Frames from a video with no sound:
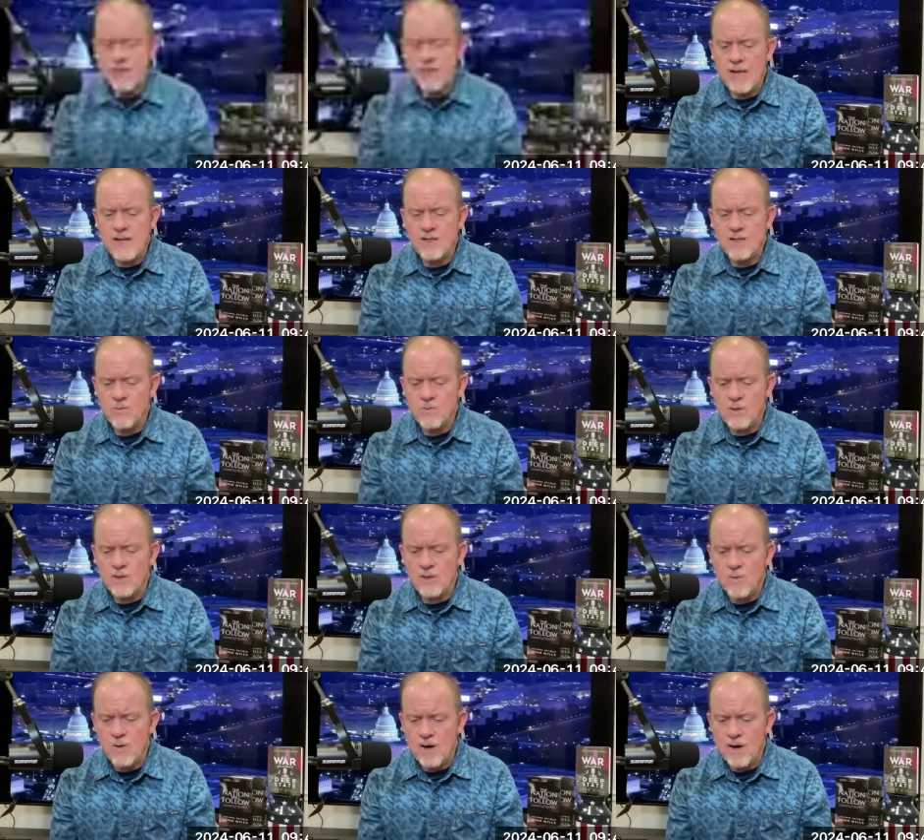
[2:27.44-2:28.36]
that's
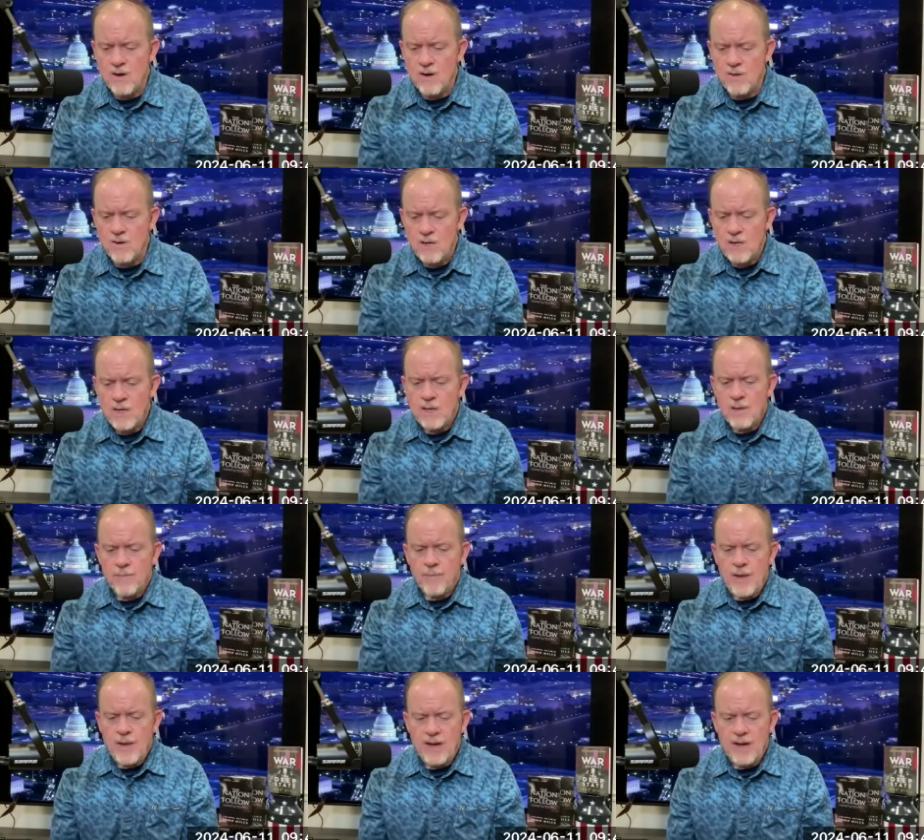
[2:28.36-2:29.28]
really where
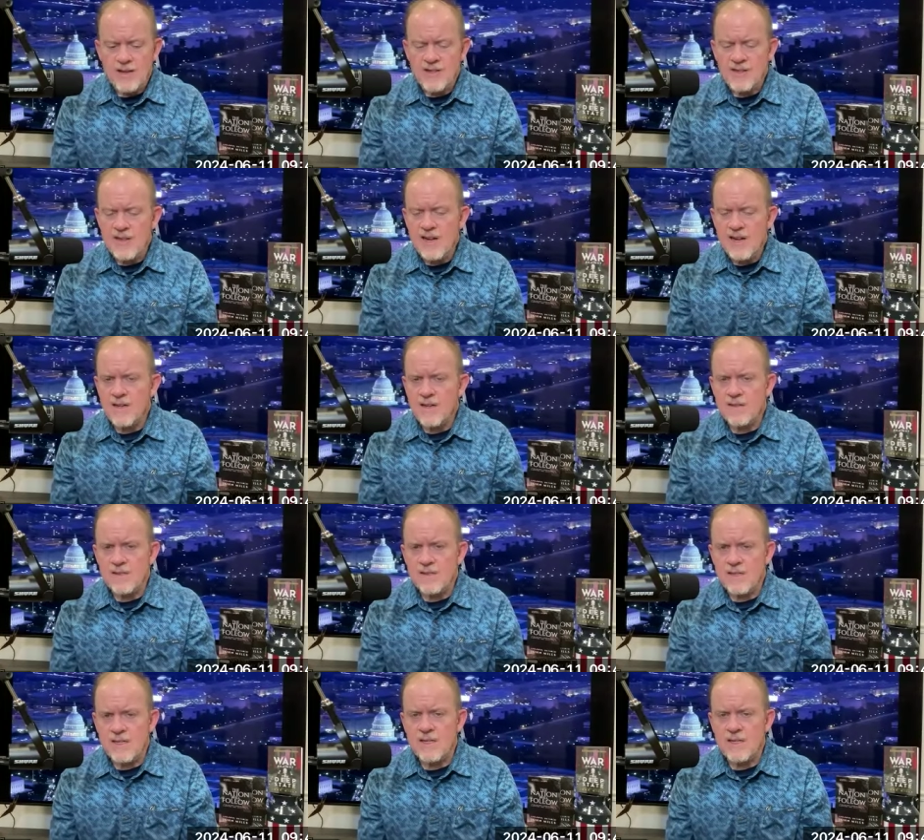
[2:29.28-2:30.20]
and I think
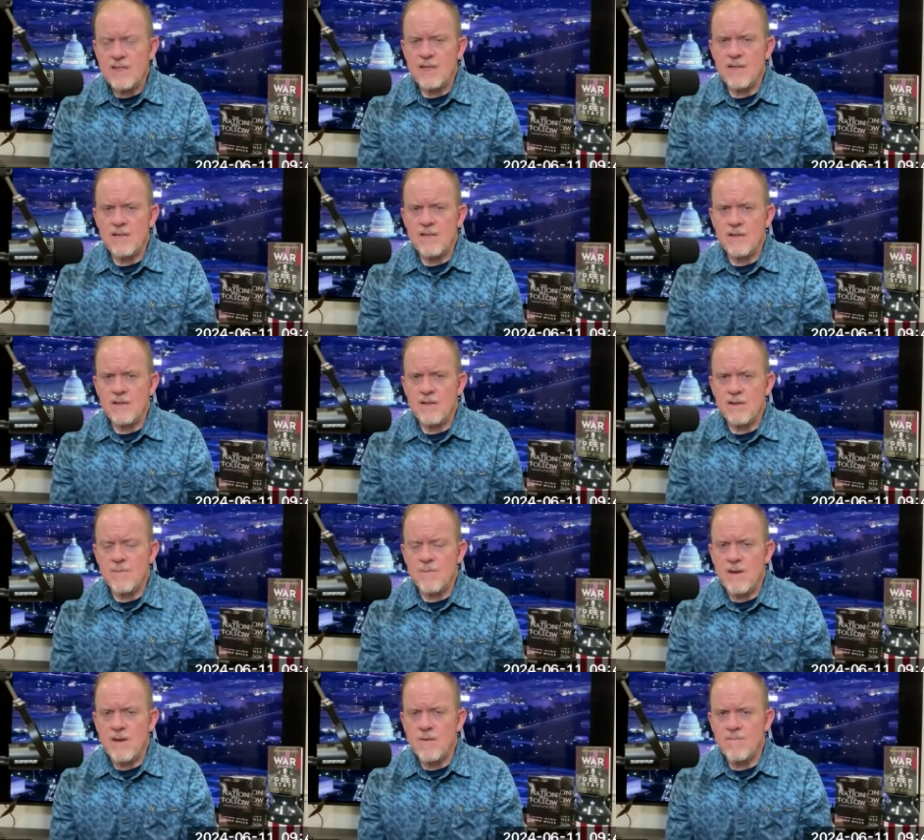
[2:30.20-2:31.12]
the, uh, I
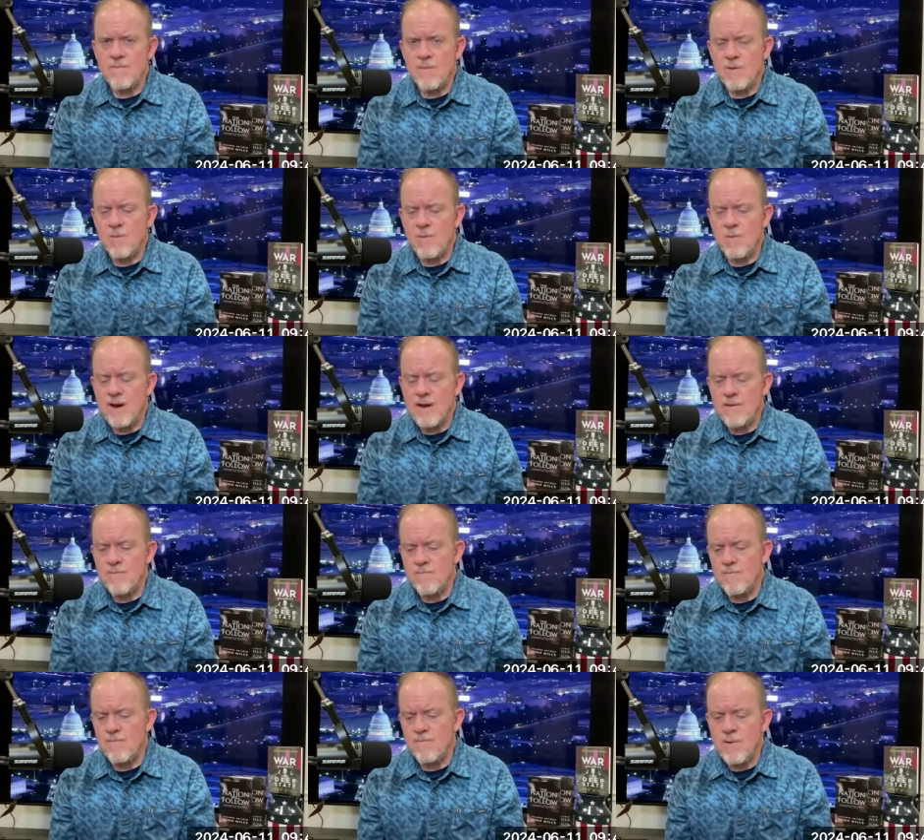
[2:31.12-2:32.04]
mean, the way
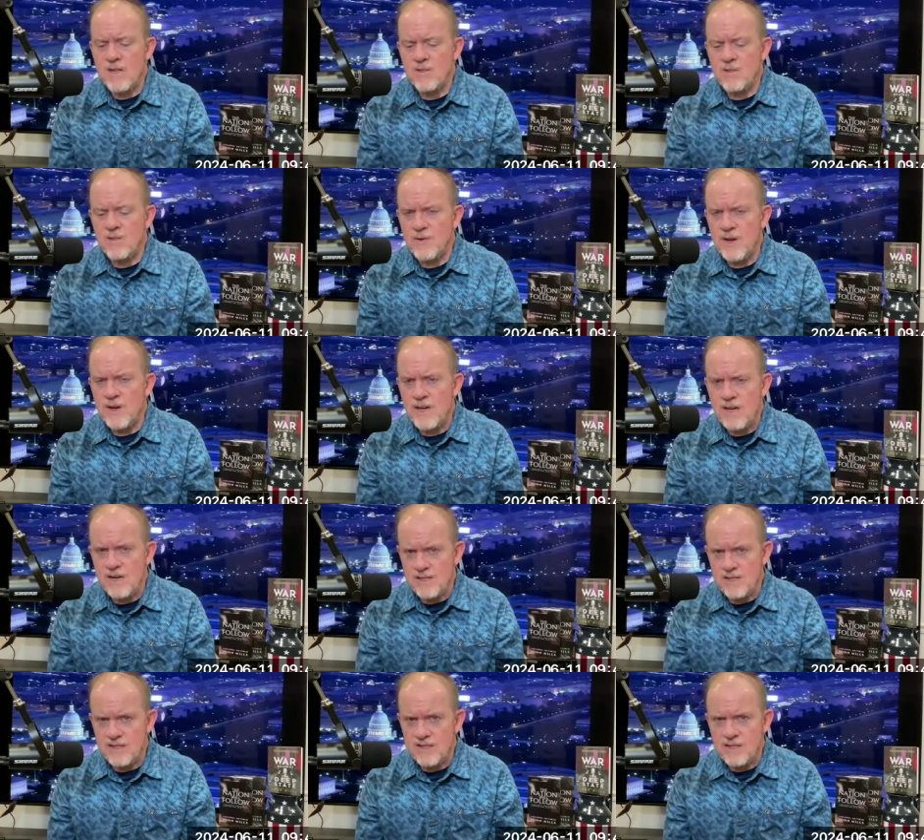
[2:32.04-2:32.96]
Pennsylvania
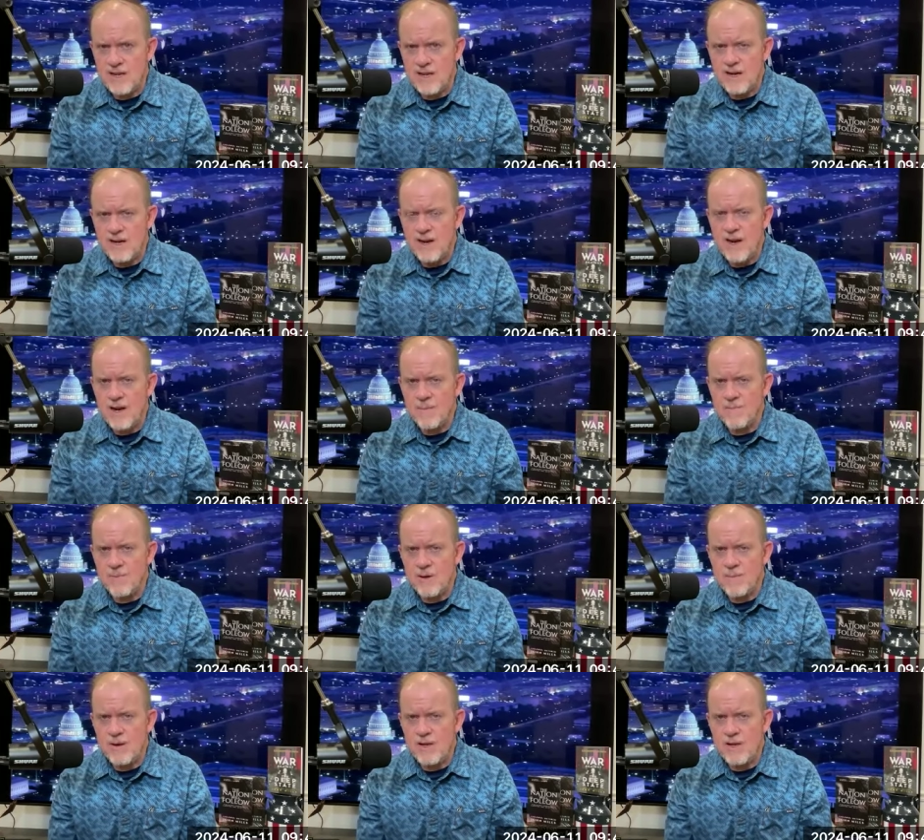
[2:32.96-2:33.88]
is set up,
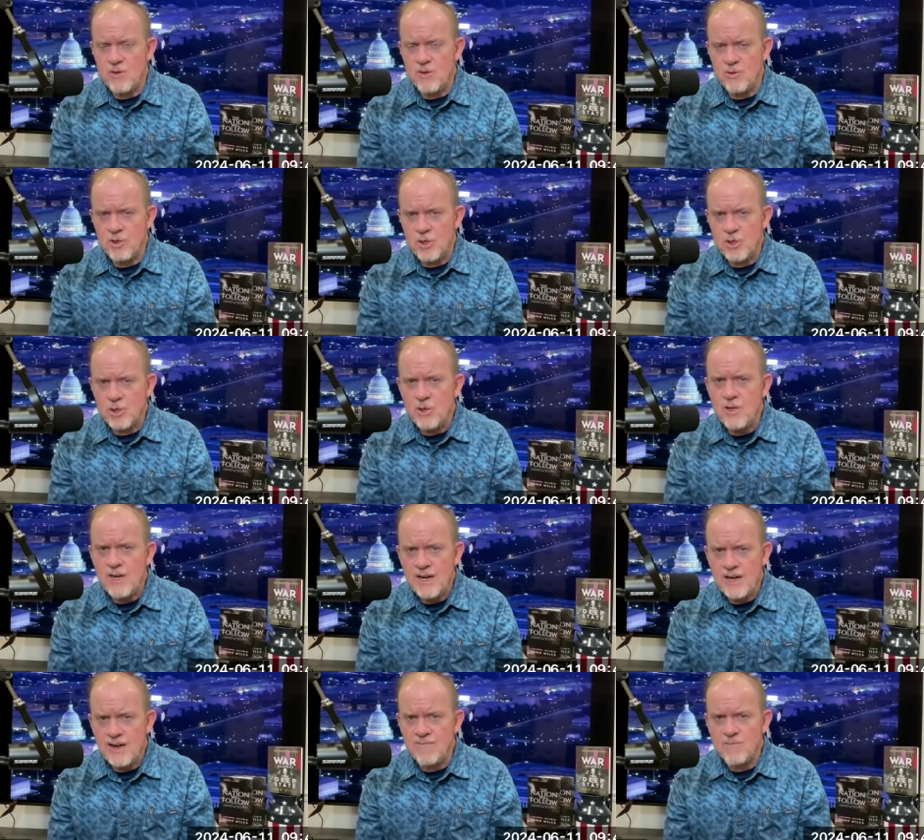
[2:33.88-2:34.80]
I mean, you should
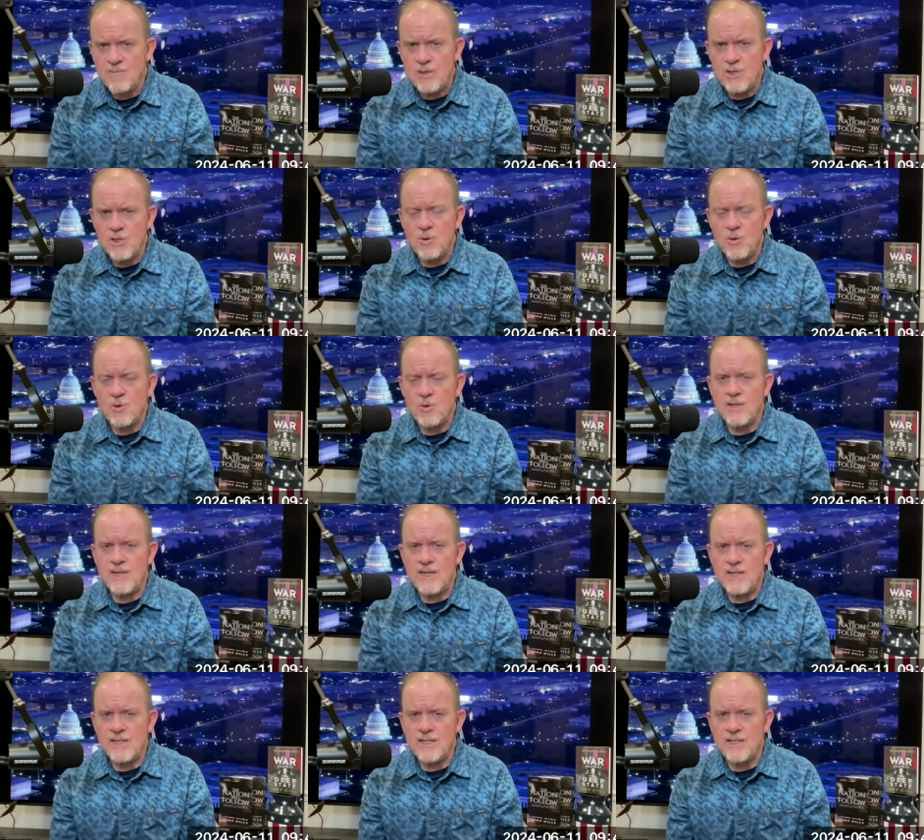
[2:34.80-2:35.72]
have
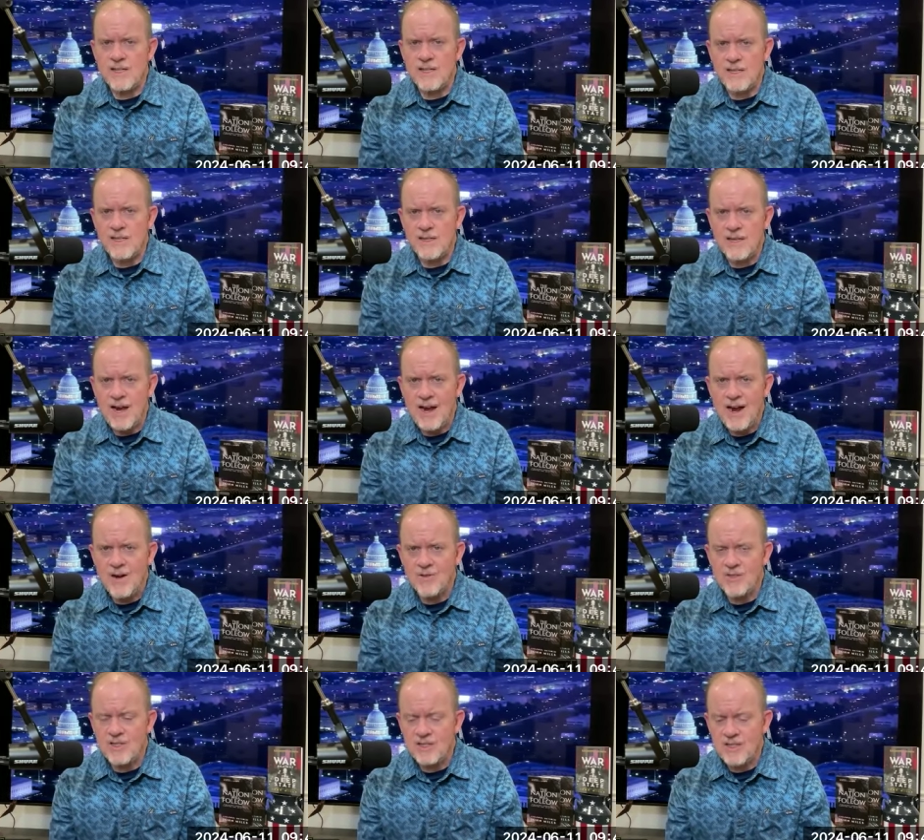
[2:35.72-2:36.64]
majorities in the
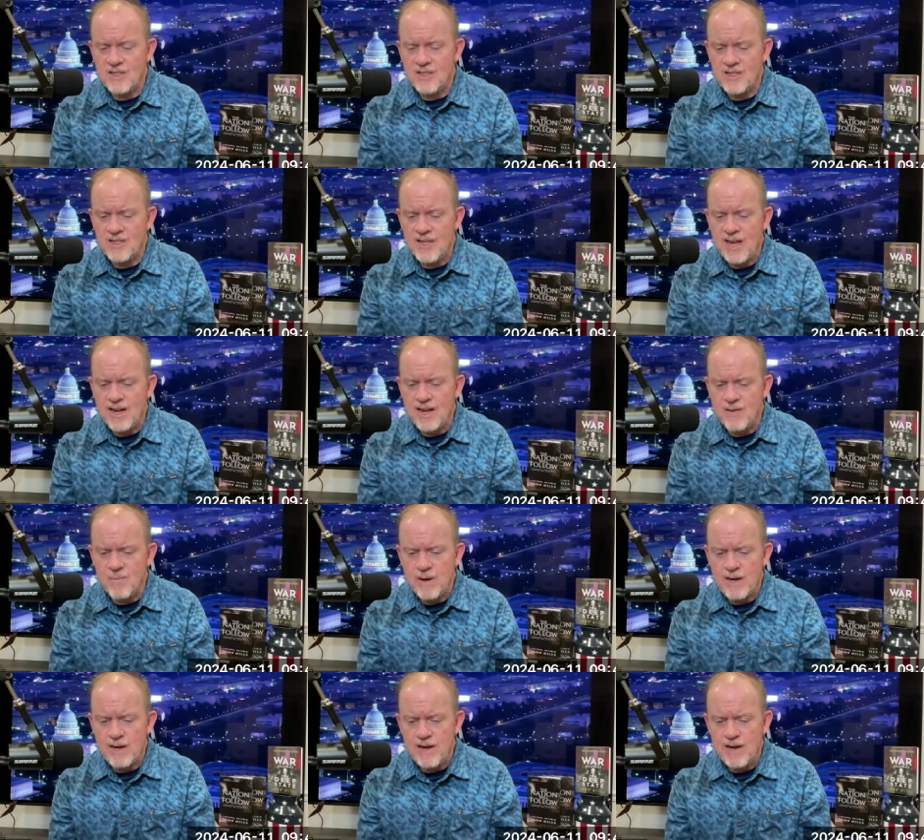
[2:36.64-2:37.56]
House and the Senate,
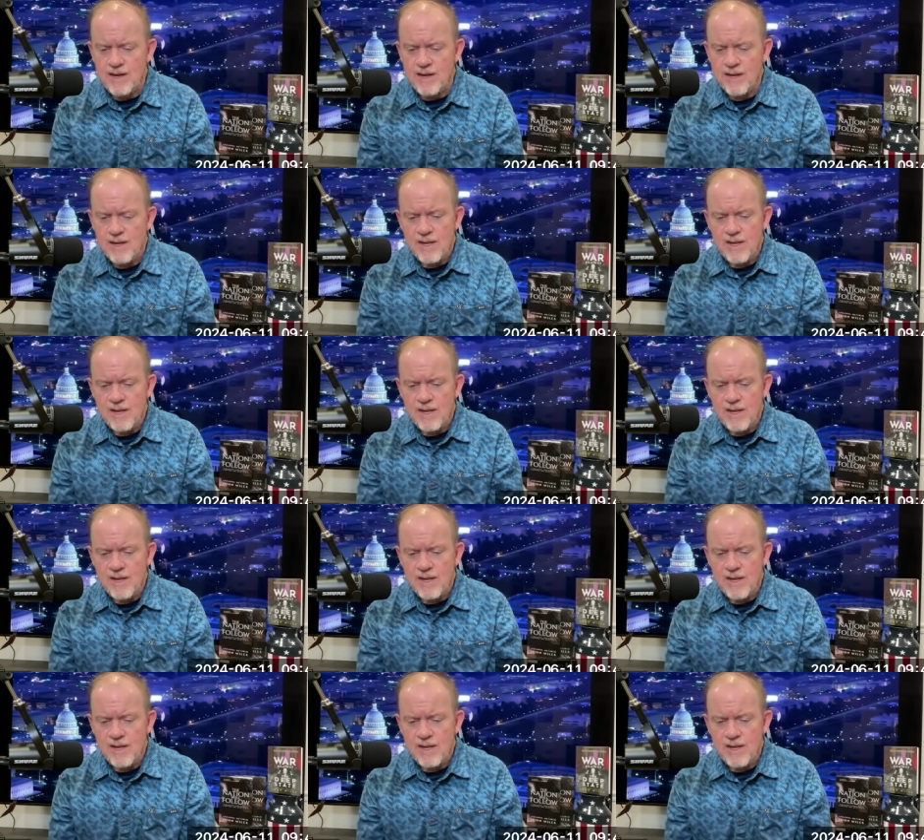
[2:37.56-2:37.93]
but I,